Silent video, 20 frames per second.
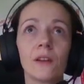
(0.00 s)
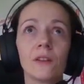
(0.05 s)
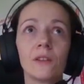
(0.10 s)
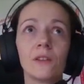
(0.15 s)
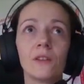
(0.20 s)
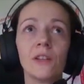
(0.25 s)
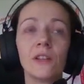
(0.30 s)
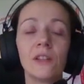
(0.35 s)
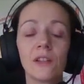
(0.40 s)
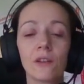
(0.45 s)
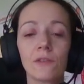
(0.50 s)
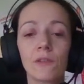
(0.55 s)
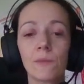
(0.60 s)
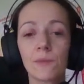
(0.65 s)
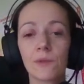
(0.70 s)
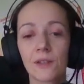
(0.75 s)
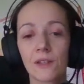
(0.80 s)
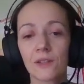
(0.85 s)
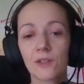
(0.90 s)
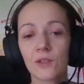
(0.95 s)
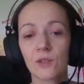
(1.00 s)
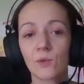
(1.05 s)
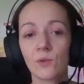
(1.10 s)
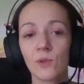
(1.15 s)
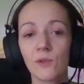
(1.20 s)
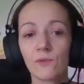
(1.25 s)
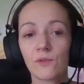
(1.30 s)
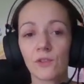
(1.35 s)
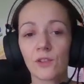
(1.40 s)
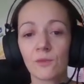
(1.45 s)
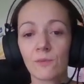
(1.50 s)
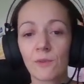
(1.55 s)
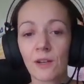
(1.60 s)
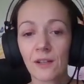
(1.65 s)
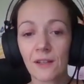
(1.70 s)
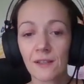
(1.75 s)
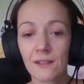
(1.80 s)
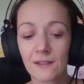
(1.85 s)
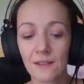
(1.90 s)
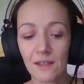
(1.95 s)
Nita represents 2 different
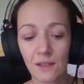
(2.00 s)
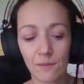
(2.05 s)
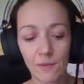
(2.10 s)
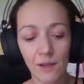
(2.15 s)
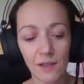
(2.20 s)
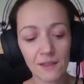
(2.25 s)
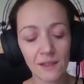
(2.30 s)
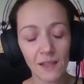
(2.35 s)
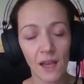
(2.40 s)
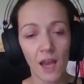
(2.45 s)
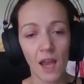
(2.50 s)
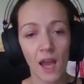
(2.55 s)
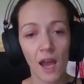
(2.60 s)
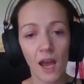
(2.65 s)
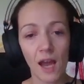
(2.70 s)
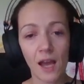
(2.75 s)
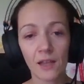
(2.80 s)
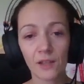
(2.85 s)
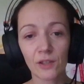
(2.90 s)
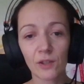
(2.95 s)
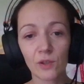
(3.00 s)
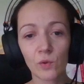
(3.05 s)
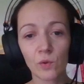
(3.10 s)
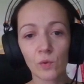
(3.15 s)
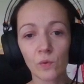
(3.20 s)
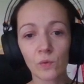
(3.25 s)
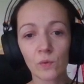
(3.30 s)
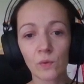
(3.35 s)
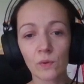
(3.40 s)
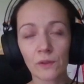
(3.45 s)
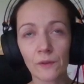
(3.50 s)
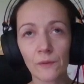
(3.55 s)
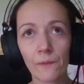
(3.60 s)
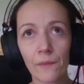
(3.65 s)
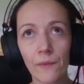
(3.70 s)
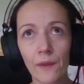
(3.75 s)
market segments, and to